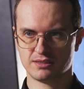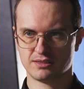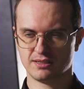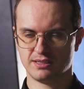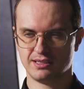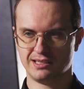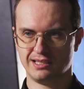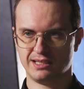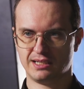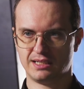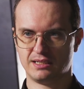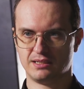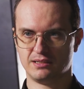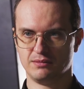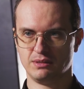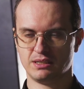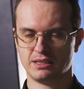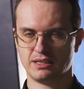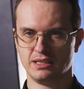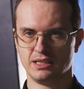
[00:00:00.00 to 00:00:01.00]
had quite
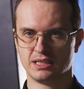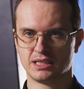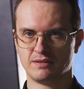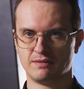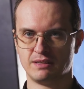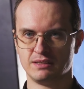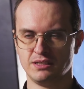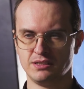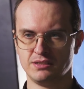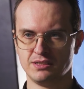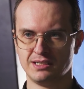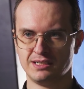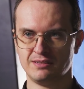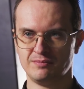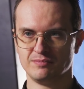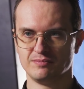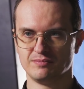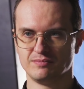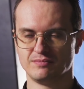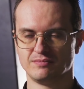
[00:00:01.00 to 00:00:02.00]
limited space
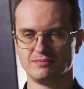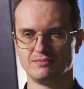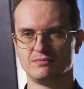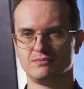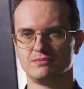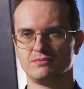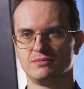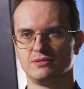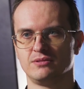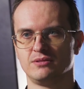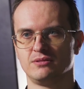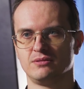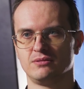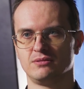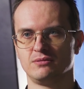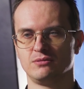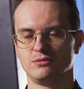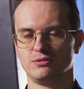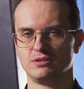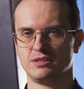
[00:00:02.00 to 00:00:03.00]
for the driver,
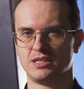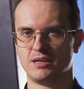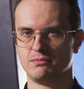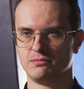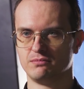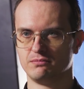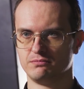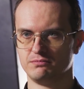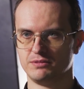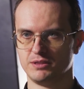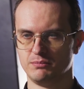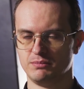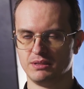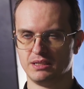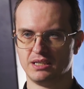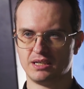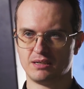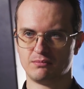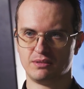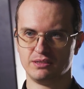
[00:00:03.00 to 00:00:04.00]
which
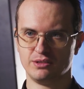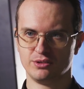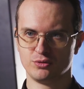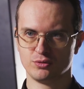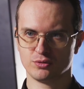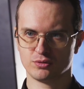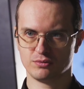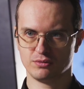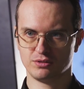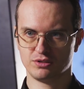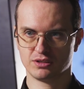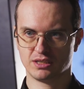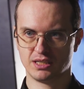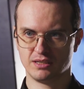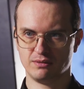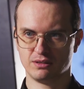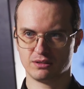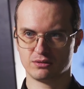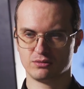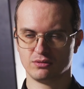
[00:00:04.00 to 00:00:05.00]
meant that a crew member who
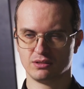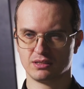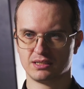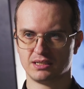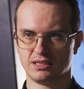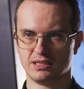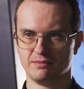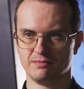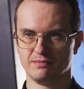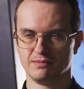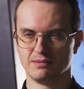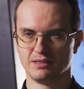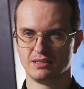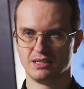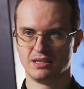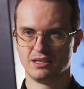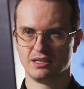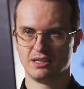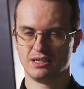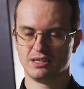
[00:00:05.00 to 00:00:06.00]
was taller than
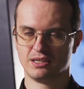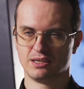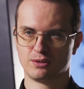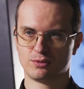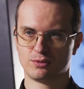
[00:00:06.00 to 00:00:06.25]
170